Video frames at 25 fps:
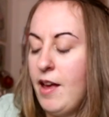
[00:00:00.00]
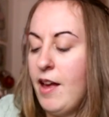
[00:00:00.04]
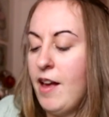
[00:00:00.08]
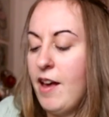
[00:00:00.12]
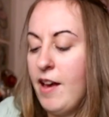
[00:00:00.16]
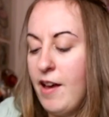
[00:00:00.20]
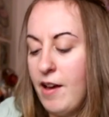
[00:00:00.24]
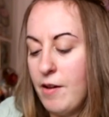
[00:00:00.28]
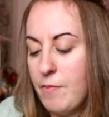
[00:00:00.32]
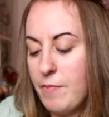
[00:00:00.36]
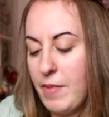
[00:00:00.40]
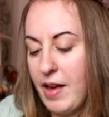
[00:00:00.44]

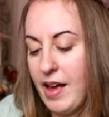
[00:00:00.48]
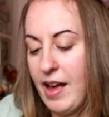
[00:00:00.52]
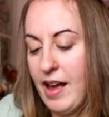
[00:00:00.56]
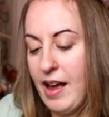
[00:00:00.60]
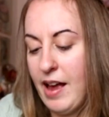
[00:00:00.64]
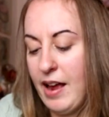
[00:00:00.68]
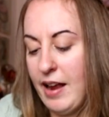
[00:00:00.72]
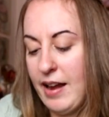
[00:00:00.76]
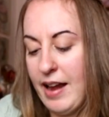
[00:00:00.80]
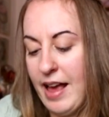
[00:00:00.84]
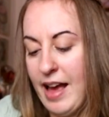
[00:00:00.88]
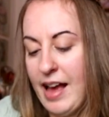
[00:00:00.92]
Um,
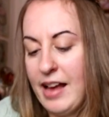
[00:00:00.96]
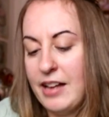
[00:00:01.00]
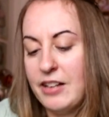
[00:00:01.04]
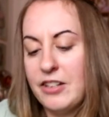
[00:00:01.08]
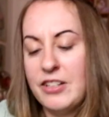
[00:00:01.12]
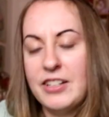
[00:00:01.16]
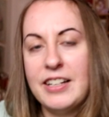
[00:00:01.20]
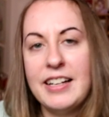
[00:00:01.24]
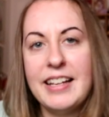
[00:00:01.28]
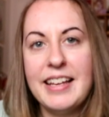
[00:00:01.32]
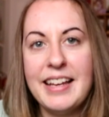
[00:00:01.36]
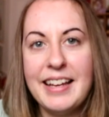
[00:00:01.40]
and
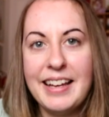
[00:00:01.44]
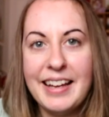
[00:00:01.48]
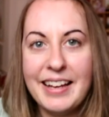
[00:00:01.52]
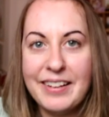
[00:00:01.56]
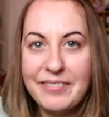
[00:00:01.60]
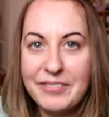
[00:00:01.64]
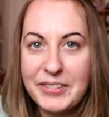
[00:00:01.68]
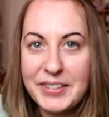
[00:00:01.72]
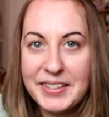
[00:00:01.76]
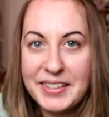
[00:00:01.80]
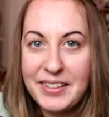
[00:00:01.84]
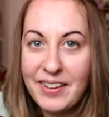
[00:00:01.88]
actually
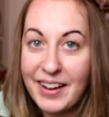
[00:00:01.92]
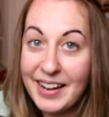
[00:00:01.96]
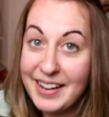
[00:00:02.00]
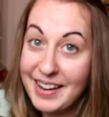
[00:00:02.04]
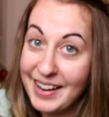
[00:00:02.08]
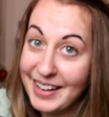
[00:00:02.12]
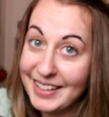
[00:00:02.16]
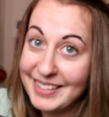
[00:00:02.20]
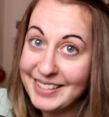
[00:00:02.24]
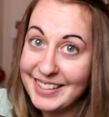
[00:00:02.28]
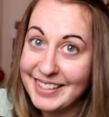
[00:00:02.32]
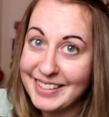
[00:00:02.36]
what's quite
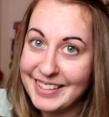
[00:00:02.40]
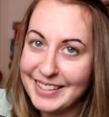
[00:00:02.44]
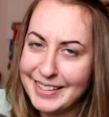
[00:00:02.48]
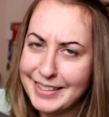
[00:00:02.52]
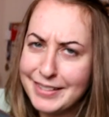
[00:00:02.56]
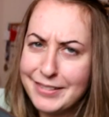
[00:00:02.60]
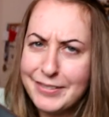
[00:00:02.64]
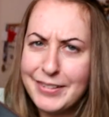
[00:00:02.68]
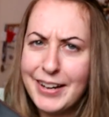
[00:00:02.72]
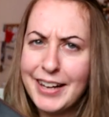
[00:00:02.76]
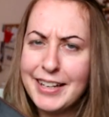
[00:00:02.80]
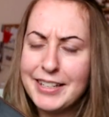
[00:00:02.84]
nice is it's
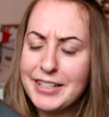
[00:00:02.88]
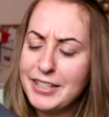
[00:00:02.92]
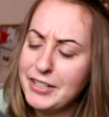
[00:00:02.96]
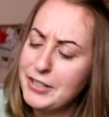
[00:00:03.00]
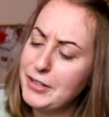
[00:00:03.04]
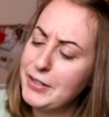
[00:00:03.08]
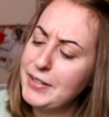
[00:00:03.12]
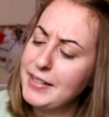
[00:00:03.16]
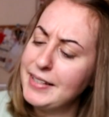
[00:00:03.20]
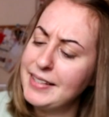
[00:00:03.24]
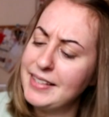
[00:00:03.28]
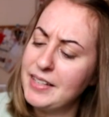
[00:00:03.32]
not actually
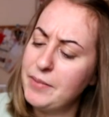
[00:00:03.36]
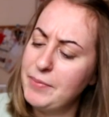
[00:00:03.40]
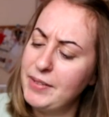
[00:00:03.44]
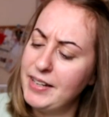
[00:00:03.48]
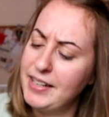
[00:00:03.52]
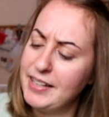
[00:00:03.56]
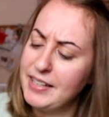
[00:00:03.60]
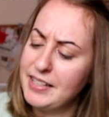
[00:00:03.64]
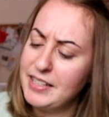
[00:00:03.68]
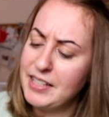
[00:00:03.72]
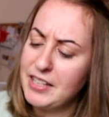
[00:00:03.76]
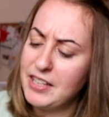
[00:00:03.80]
too
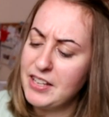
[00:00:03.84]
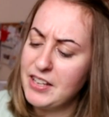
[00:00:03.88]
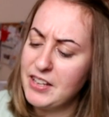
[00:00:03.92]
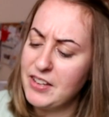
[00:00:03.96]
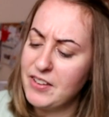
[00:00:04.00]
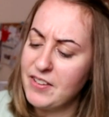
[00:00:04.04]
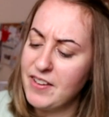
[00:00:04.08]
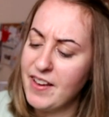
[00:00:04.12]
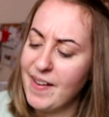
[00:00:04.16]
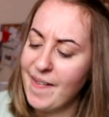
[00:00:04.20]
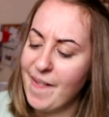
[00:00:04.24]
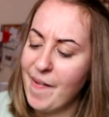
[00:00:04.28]
dissimilar
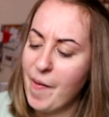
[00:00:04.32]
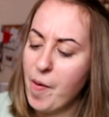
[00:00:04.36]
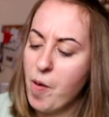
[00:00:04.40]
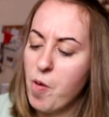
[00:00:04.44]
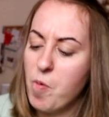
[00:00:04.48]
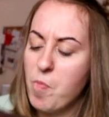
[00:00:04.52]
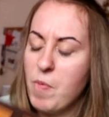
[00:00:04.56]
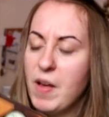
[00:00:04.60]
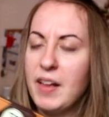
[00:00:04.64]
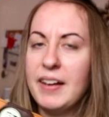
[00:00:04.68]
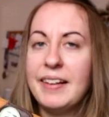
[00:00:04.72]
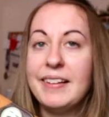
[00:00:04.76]
to
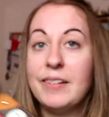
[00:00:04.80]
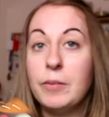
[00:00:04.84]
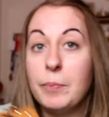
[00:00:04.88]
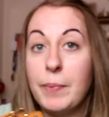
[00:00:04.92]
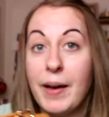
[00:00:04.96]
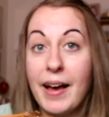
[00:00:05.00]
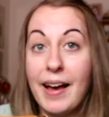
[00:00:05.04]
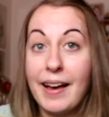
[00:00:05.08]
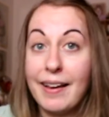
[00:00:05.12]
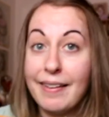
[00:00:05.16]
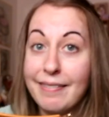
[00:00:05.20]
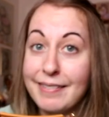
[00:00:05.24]
um, a little
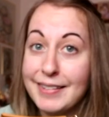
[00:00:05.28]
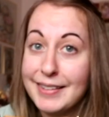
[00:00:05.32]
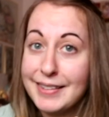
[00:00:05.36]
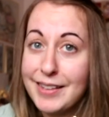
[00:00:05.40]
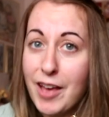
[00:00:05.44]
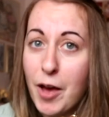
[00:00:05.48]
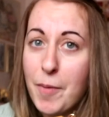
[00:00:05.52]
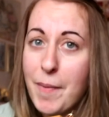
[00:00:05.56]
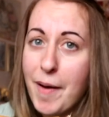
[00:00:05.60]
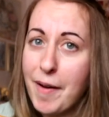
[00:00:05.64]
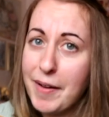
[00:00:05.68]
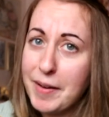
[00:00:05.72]
bag that's
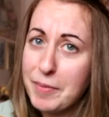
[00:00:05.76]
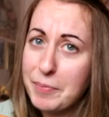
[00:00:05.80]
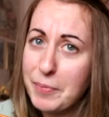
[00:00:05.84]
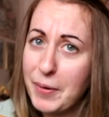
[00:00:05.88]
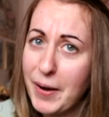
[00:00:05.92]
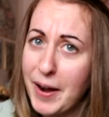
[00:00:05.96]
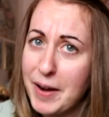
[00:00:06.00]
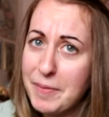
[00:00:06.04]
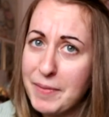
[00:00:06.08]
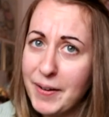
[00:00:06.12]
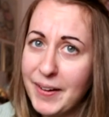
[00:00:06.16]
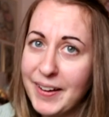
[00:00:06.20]
come out in
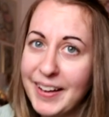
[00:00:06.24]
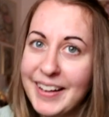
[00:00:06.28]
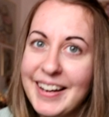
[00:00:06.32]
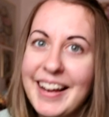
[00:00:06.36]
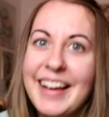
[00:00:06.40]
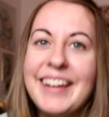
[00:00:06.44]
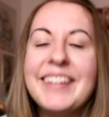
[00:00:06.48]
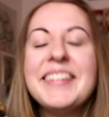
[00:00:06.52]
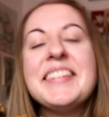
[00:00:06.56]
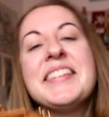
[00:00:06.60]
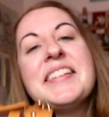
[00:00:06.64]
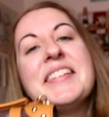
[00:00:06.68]
Primark
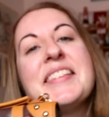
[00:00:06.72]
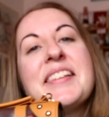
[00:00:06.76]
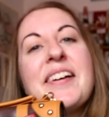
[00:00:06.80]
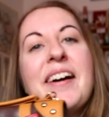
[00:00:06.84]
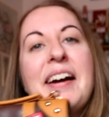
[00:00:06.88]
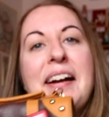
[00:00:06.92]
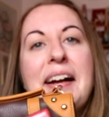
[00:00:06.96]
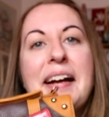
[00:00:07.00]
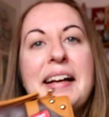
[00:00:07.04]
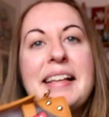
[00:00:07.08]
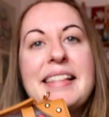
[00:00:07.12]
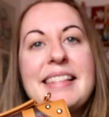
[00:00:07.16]
now, so it's
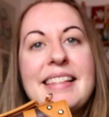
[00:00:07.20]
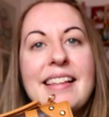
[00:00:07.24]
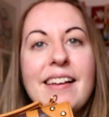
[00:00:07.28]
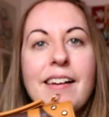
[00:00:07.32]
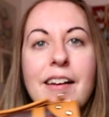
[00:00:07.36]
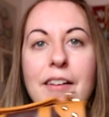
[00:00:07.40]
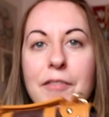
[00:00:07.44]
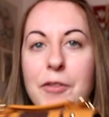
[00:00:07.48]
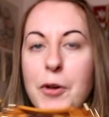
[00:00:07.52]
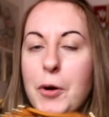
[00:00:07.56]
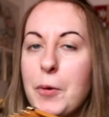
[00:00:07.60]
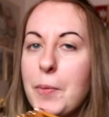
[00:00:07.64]
quite nice that
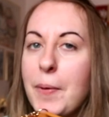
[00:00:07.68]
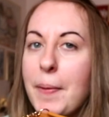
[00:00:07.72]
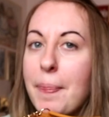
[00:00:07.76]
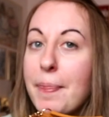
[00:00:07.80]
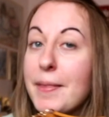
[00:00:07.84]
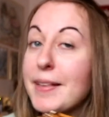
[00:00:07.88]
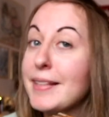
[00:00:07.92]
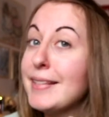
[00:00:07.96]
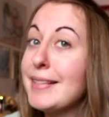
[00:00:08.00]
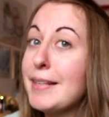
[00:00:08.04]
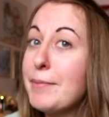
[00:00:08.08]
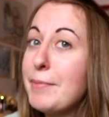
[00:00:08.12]
I've got one
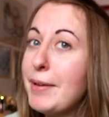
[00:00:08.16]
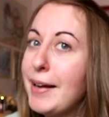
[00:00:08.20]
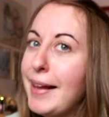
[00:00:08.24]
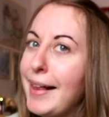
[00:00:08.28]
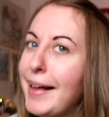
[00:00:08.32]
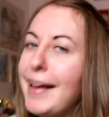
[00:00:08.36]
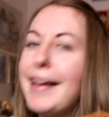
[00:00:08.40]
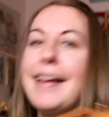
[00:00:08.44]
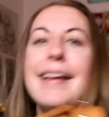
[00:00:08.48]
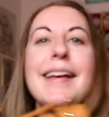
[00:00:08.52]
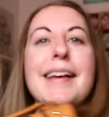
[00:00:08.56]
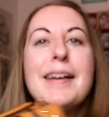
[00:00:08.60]
that's similar
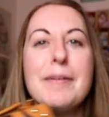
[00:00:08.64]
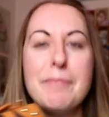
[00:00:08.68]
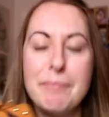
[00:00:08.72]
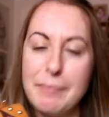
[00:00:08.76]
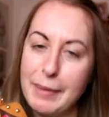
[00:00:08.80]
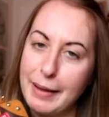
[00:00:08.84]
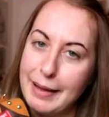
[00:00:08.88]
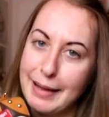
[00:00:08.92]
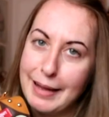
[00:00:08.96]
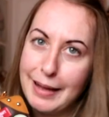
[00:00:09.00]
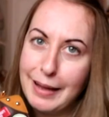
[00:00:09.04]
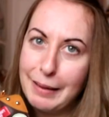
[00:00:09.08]

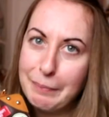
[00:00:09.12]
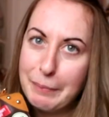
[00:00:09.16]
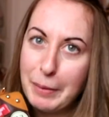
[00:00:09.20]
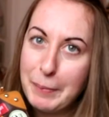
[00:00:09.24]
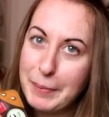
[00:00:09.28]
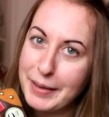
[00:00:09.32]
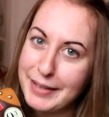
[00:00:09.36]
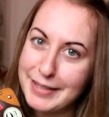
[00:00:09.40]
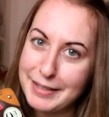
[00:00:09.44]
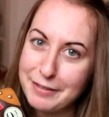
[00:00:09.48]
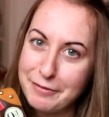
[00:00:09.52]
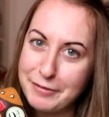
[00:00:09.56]
but um, a
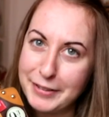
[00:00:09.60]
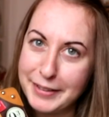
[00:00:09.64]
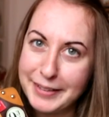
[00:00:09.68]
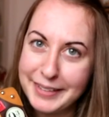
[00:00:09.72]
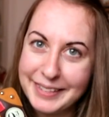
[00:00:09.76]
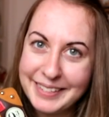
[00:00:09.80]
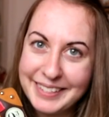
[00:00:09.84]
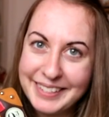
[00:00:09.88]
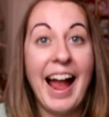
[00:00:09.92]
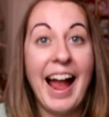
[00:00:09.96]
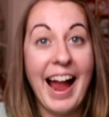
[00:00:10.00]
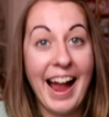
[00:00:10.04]
bit different.
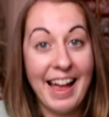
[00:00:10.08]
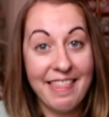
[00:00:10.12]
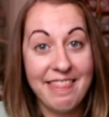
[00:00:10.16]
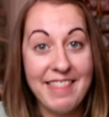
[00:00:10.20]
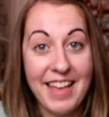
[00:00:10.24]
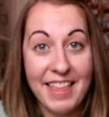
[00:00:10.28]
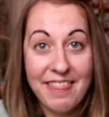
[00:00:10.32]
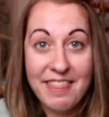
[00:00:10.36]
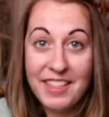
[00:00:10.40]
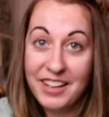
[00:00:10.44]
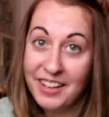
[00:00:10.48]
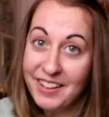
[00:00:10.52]
And
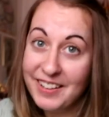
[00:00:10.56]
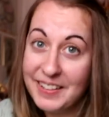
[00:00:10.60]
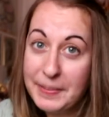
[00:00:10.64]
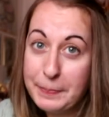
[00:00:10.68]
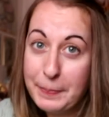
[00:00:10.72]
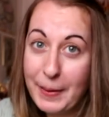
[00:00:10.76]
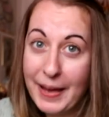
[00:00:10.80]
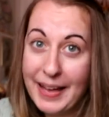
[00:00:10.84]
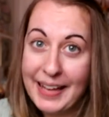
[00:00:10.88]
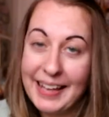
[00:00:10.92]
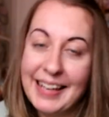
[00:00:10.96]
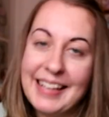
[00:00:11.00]
then the last
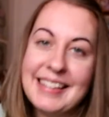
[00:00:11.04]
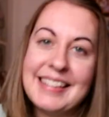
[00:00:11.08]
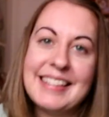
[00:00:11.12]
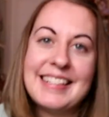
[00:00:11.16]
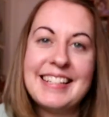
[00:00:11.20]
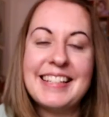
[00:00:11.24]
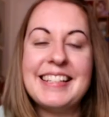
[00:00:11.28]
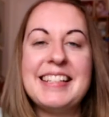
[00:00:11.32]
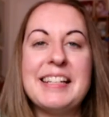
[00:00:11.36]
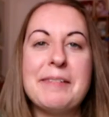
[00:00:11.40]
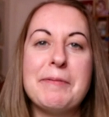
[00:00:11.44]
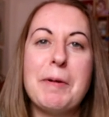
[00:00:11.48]
bag is a
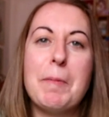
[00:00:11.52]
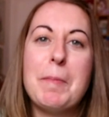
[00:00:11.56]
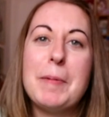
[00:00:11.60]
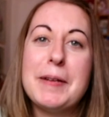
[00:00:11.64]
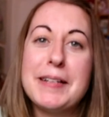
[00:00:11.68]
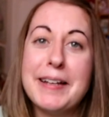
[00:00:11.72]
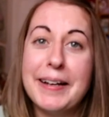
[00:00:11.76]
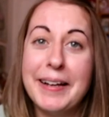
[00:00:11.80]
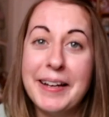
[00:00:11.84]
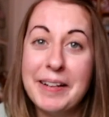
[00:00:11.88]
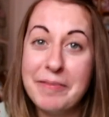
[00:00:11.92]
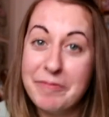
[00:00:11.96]
Disney one, which
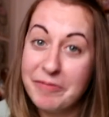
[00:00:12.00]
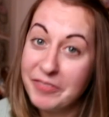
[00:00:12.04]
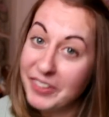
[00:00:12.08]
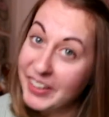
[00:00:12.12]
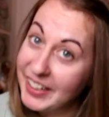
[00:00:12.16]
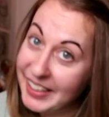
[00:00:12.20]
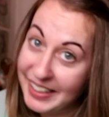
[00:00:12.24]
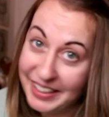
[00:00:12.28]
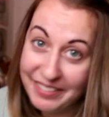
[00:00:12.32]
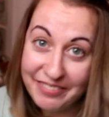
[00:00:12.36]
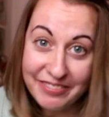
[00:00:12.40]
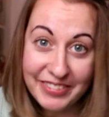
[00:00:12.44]
I'm
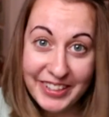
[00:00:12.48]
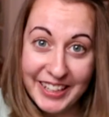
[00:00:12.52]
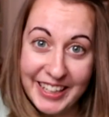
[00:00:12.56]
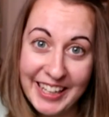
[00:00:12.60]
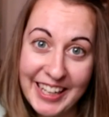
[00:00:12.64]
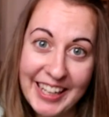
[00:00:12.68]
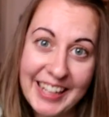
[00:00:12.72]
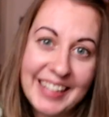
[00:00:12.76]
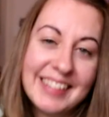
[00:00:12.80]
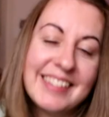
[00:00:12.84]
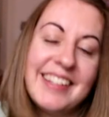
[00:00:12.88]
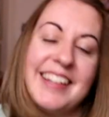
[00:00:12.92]
really really
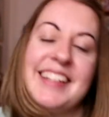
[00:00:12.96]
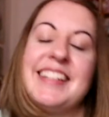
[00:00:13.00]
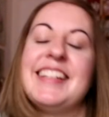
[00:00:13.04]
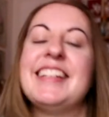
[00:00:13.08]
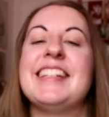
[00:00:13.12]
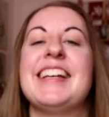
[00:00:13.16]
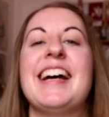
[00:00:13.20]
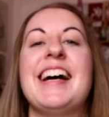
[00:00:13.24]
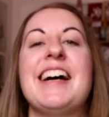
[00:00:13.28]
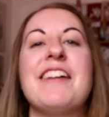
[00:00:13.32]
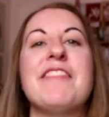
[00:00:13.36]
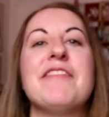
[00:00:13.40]
excited to
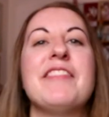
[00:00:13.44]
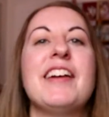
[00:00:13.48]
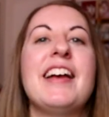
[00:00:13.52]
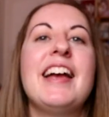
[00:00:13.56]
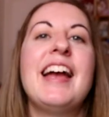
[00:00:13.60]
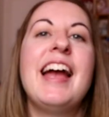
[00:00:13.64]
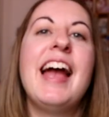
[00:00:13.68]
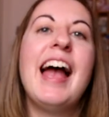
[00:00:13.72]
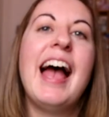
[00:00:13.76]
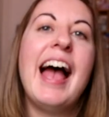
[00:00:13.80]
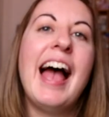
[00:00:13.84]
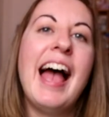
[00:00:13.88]
have,
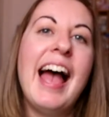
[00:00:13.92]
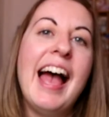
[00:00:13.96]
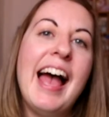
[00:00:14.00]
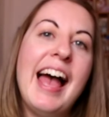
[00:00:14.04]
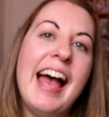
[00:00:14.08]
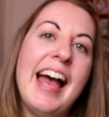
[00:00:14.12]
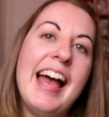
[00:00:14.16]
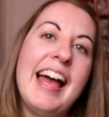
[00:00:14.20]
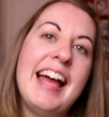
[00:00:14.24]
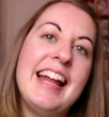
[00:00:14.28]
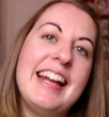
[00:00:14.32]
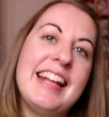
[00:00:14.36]

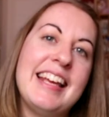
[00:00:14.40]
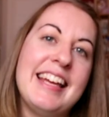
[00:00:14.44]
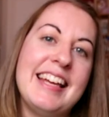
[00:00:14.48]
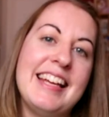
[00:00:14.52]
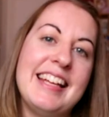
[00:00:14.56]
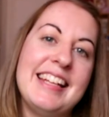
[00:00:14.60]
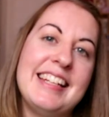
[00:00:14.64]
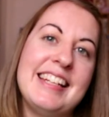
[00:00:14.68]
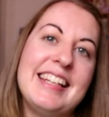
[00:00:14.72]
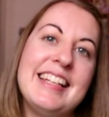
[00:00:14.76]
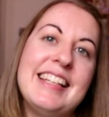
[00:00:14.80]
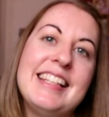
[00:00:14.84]
and it
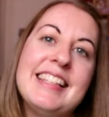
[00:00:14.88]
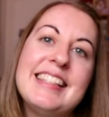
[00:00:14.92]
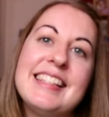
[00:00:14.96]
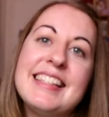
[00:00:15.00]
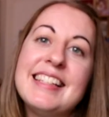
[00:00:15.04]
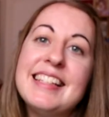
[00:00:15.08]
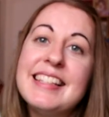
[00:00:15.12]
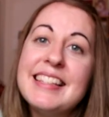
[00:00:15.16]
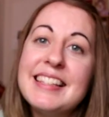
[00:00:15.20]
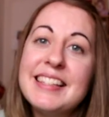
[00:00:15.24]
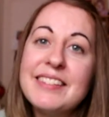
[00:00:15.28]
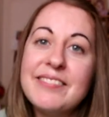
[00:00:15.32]
is
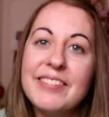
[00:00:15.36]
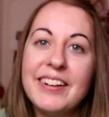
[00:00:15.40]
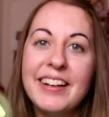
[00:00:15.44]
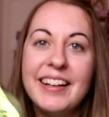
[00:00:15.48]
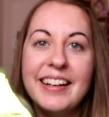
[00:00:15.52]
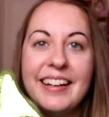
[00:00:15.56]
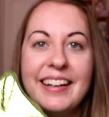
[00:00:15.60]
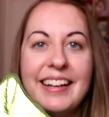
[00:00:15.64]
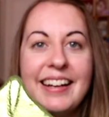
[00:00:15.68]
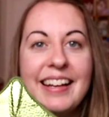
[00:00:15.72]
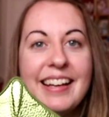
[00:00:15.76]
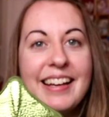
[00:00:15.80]
this
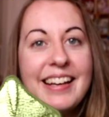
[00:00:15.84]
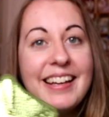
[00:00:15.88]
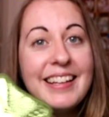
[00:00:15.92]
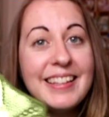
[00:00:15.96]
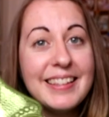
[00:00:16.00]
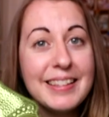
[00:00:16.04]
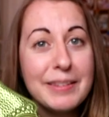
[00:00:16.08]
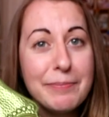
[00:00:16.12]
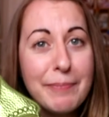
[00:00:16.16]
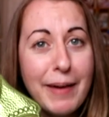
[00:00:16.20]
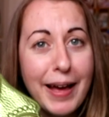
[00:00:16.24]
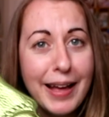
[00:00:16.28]
one.
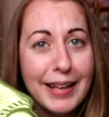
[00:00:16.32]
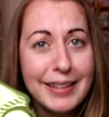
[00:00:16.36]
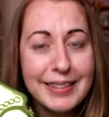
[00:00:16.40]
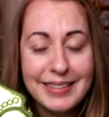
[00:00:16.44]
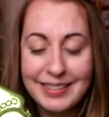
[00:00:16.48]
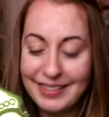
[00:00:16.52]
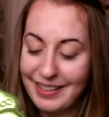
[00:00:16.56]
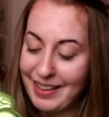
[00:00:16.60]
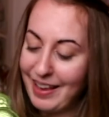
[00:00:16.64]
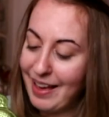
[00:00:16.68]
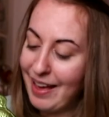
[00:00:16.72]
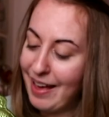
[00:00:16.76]
It's
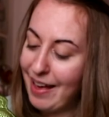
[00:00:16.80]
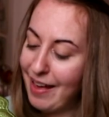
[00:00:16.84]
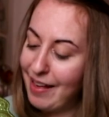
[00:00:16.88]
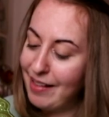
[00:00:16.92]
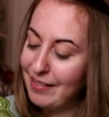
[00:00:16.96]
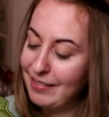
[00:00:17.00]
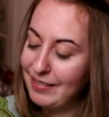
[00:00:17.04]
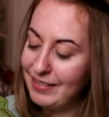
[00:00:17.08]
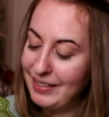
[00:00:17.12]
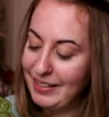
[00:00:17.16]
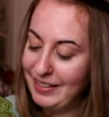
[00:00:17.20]
Pascal.